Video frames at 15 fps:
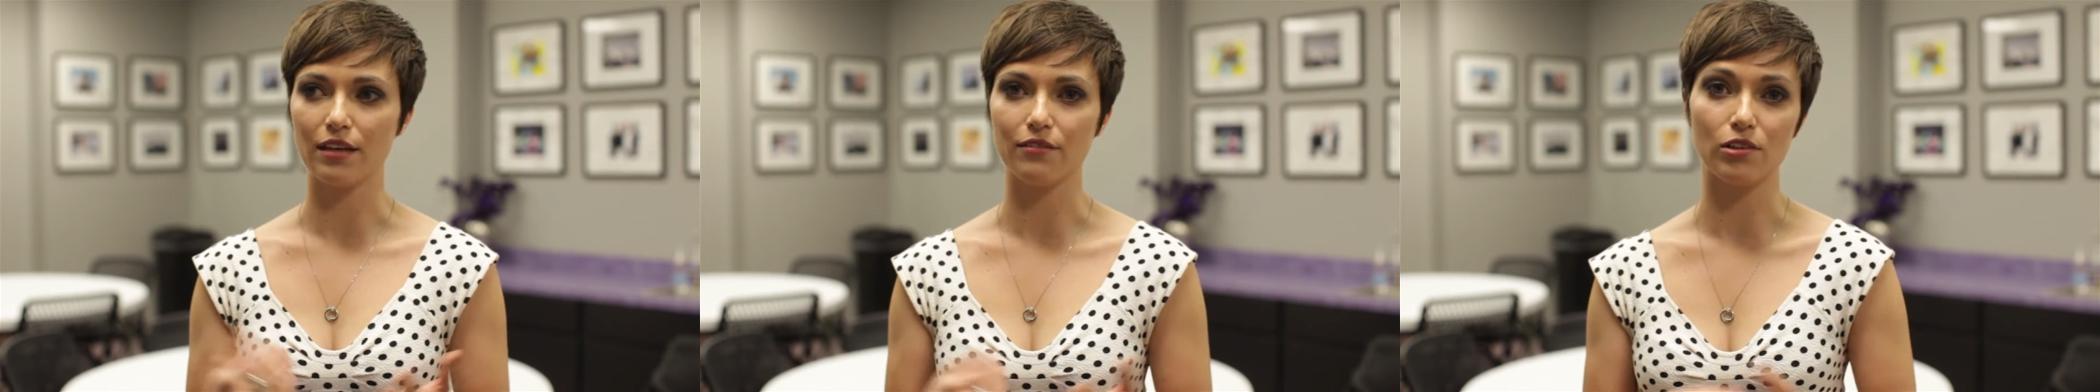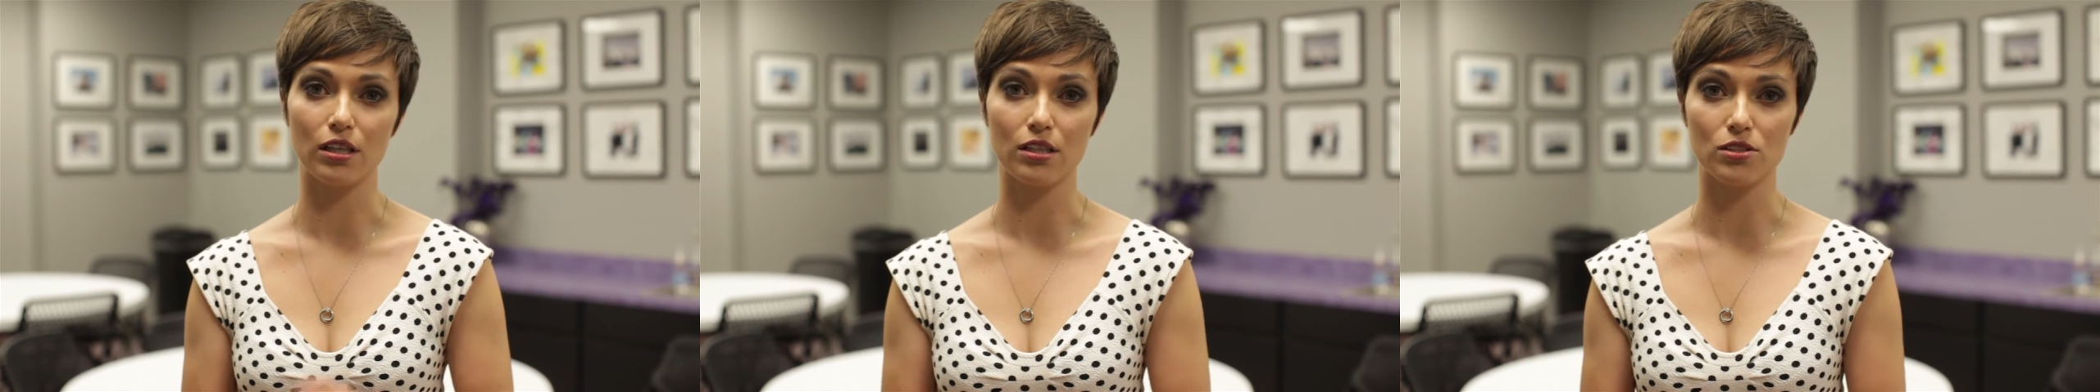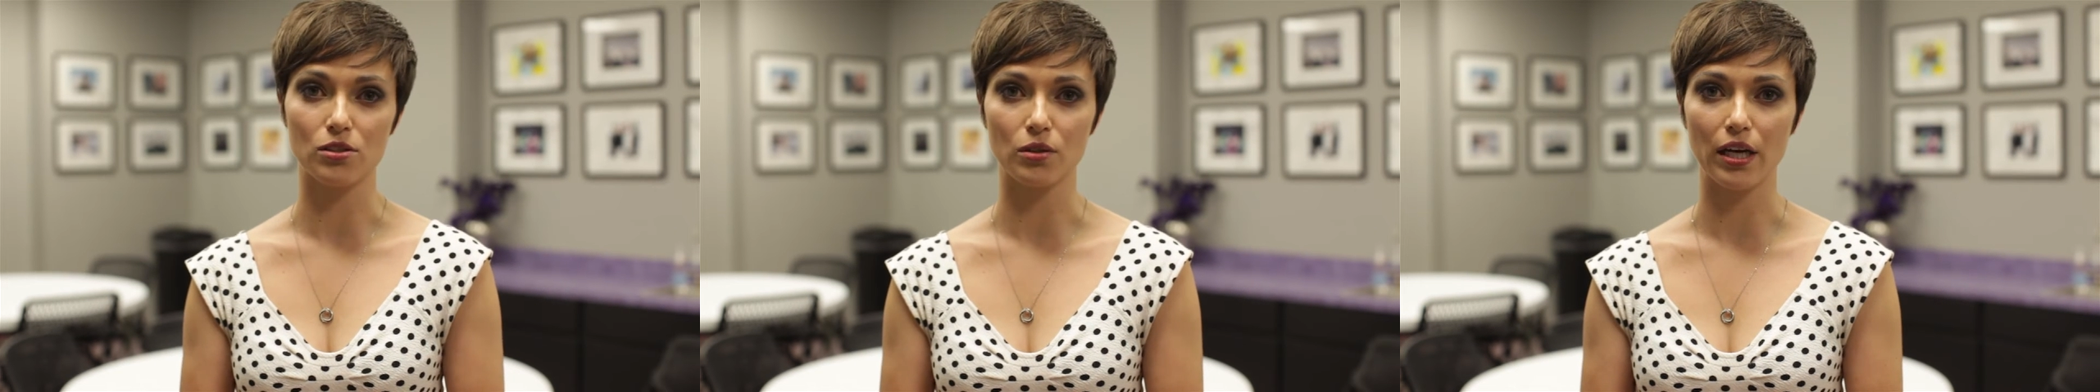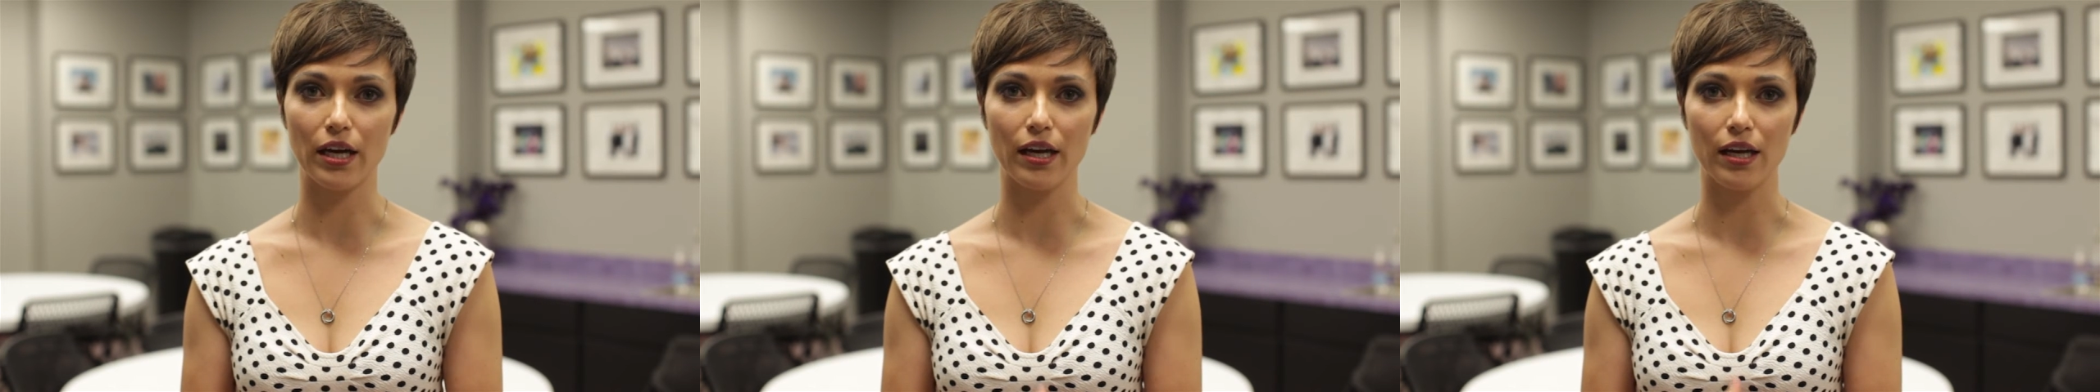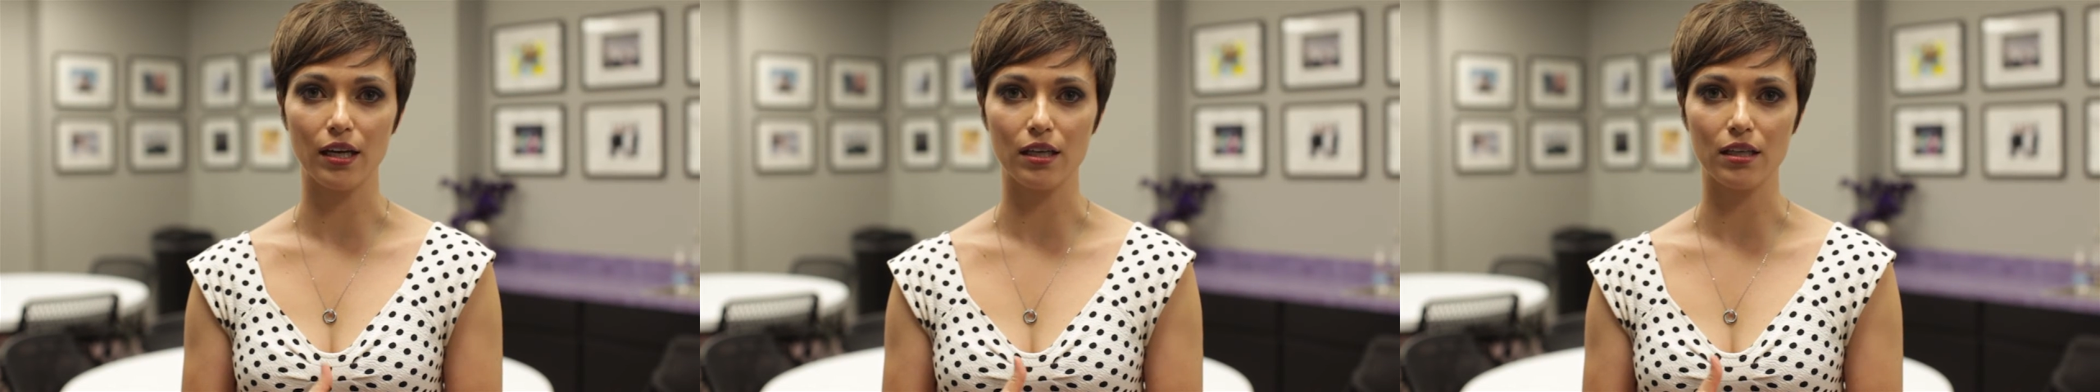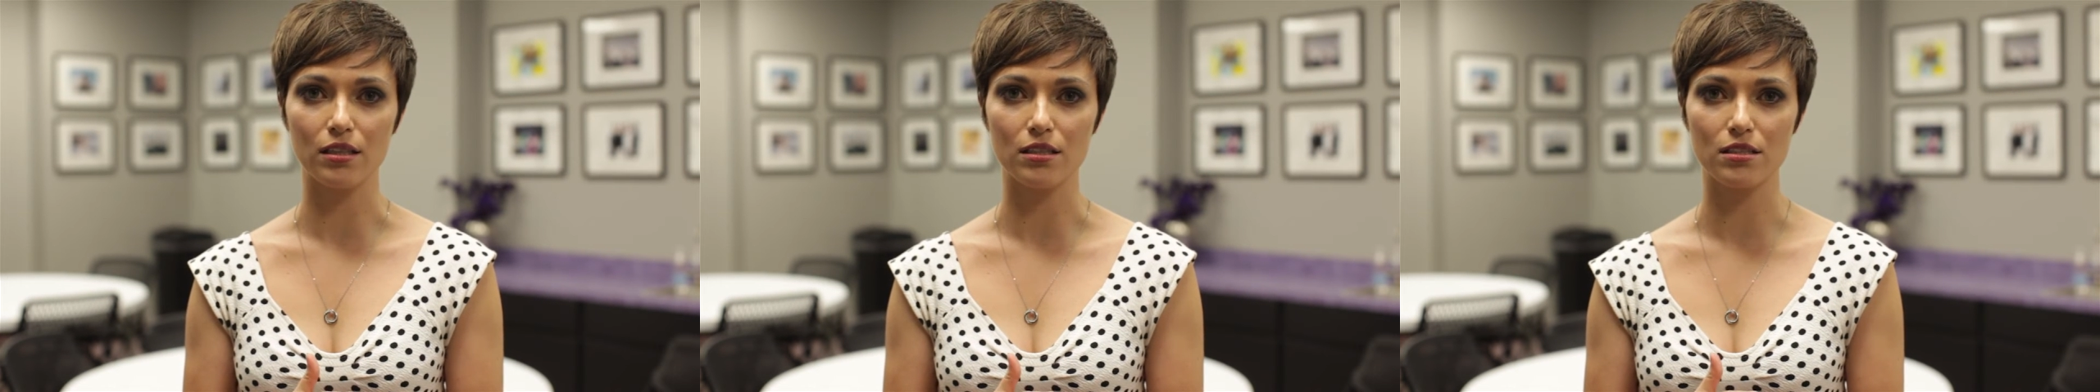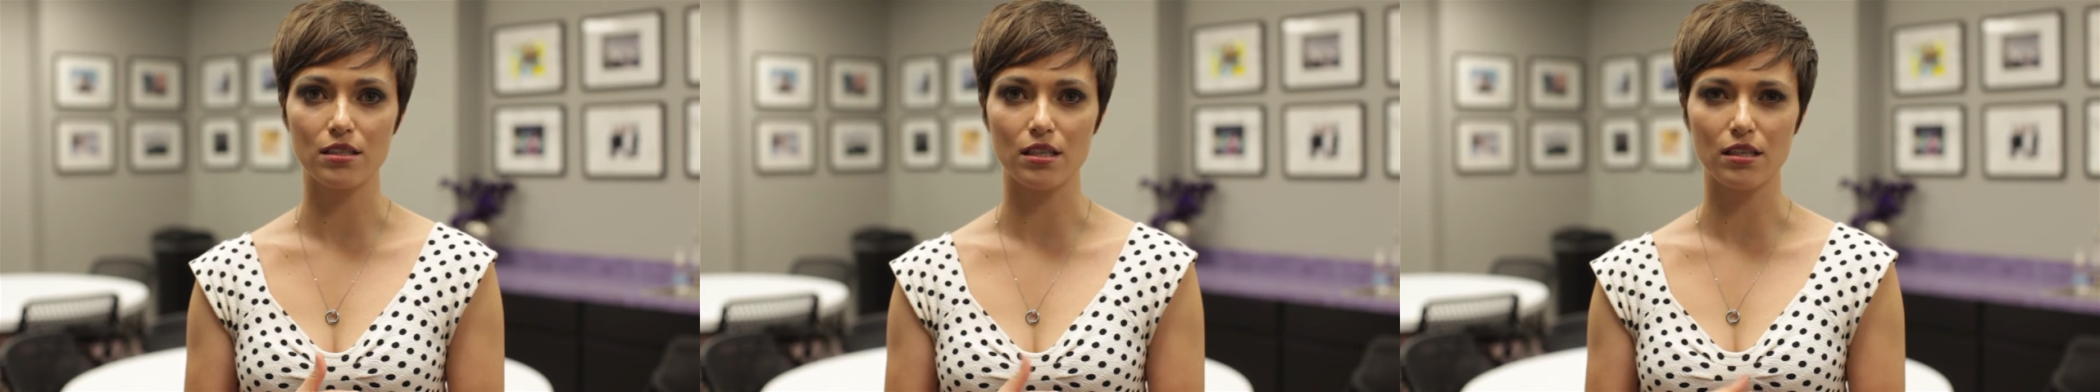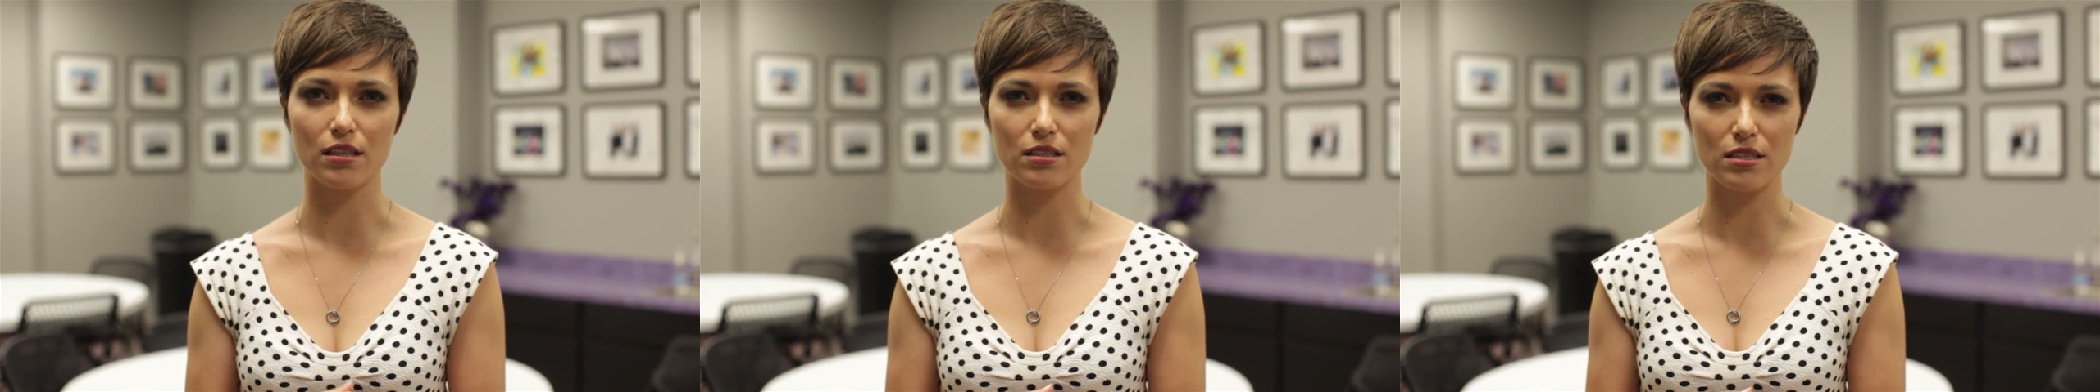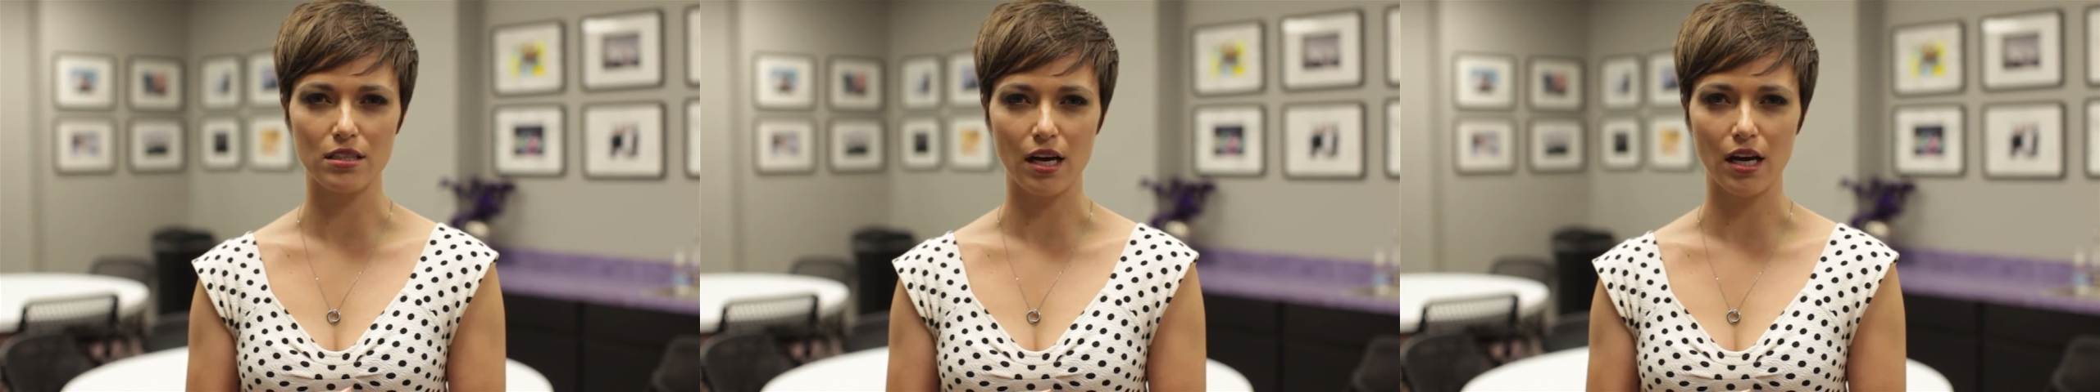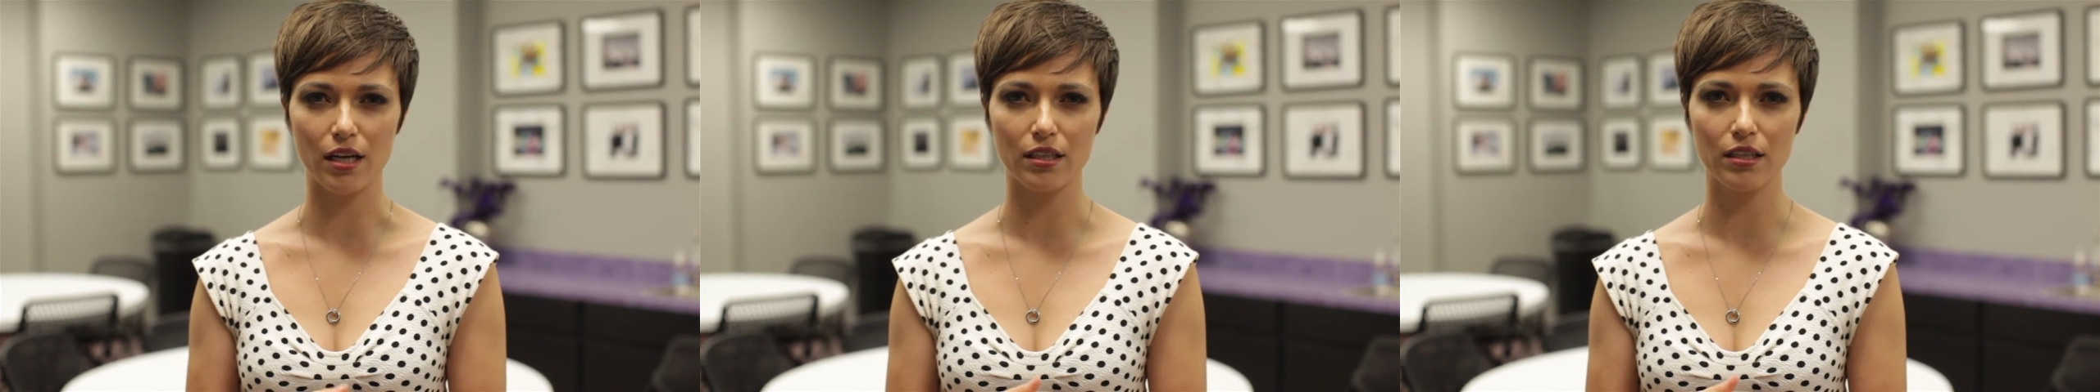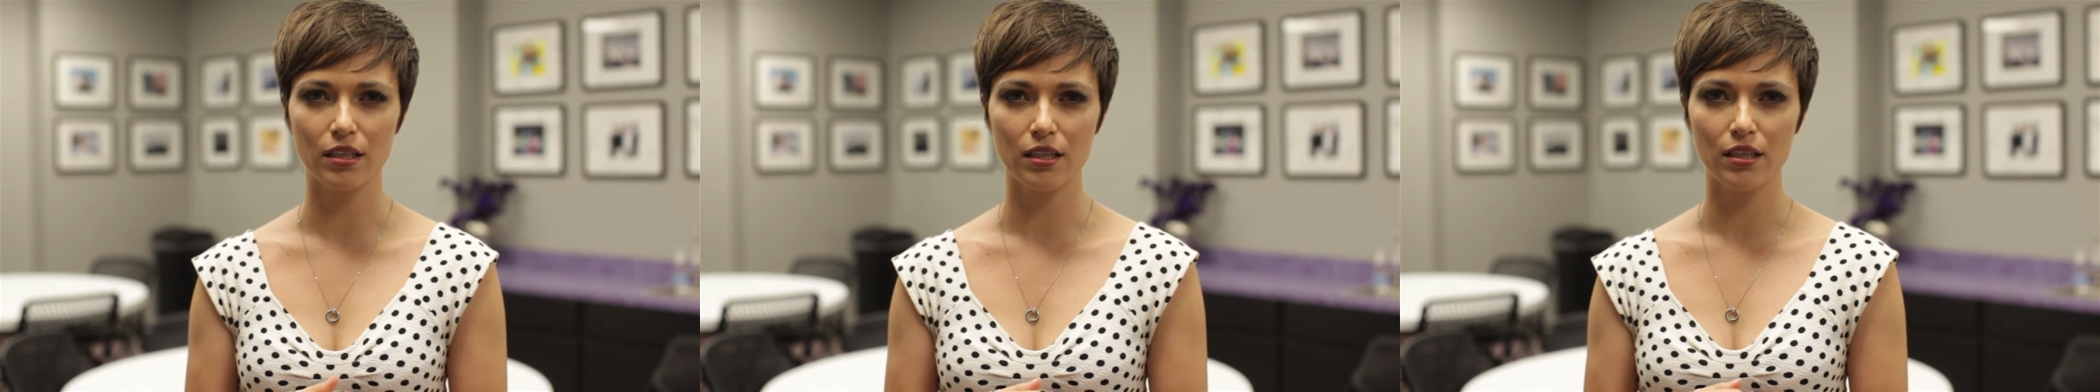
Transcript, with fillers: everything's okay and it's and it's not.